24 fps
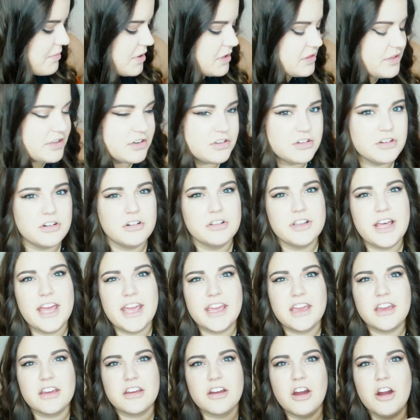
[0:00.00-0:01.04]
little
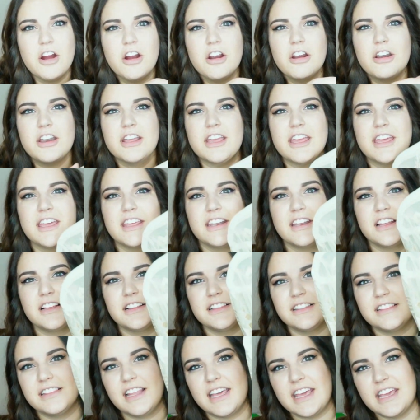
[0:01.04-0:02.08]
like
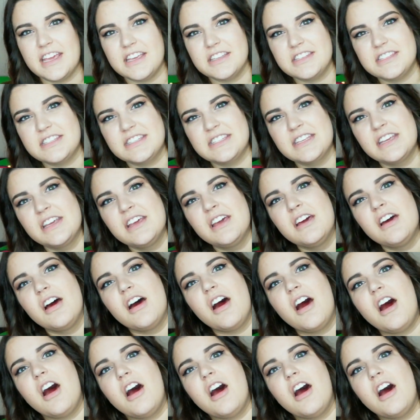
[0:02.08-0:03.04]
cardigan lace, ooh,